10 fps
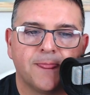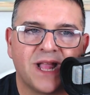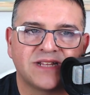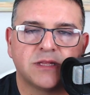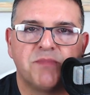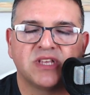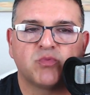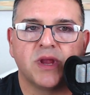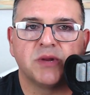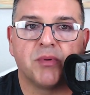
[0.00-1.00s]
That's the
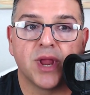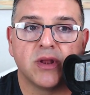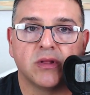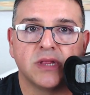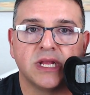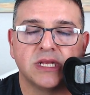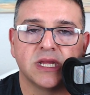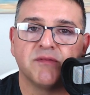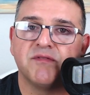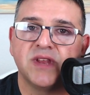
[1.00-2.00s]
best way to brand on
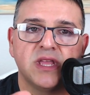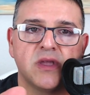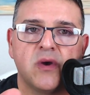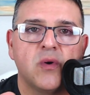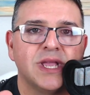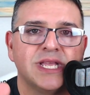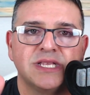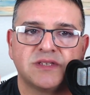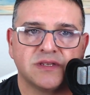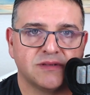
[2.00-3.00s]
LinkedIn. Video
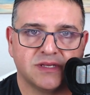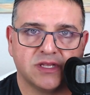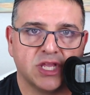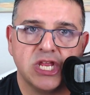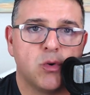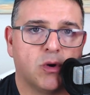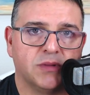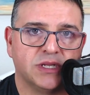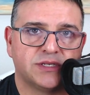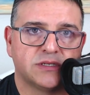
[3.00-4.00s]
is
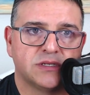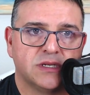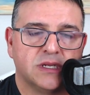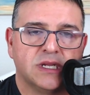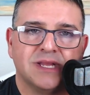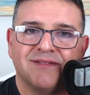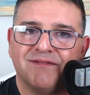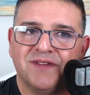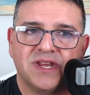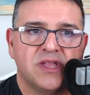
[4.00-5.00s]
enormous.
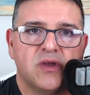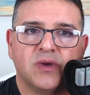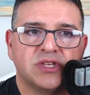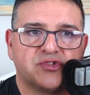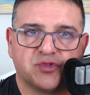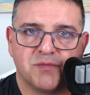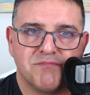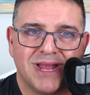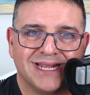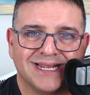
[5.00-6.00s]
Video is
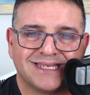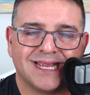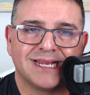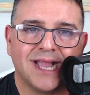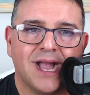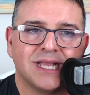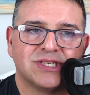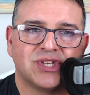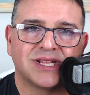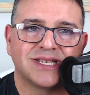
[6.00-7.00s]
tremendous. And
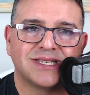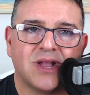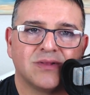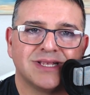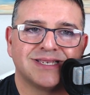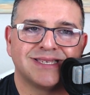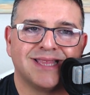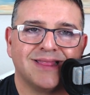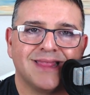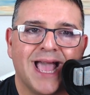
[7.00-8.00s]
guys, check this out. This is
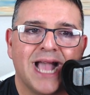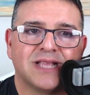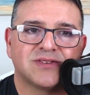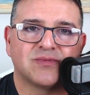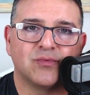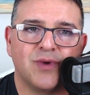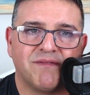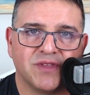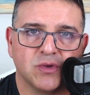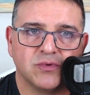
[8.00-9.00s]
the last
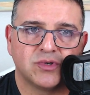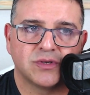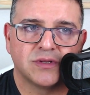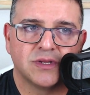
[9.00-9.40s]
refuge.